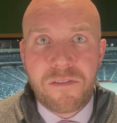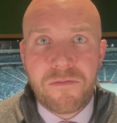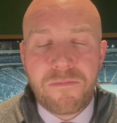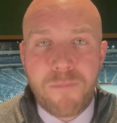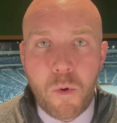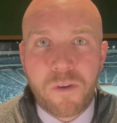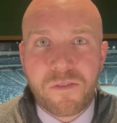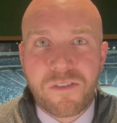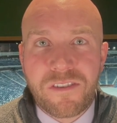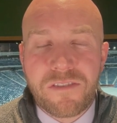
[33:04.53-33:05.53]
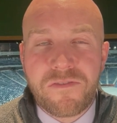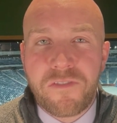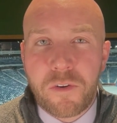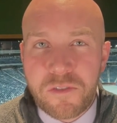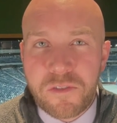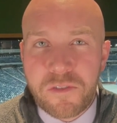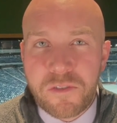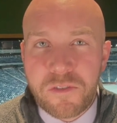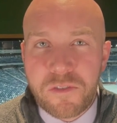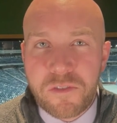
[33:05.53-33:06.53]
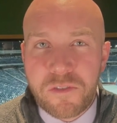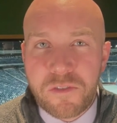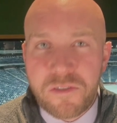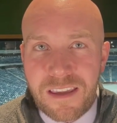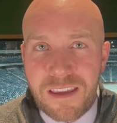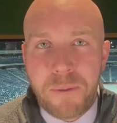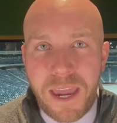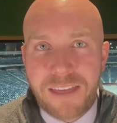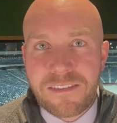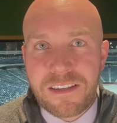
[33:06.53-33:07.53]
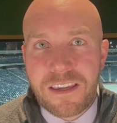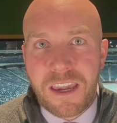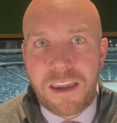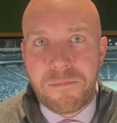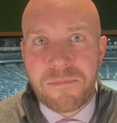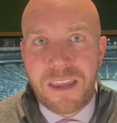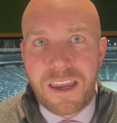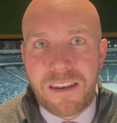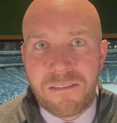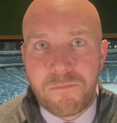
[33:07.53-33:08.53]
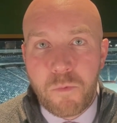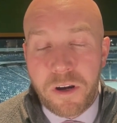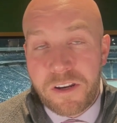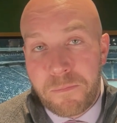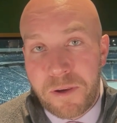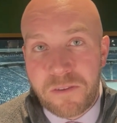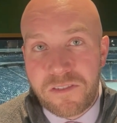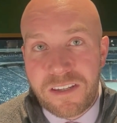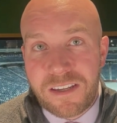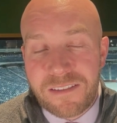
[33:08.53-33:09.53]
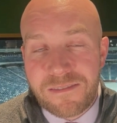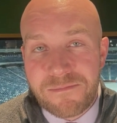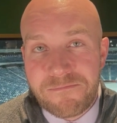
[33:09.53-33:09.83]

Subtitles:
more diversely in the passing game than what it appears he is.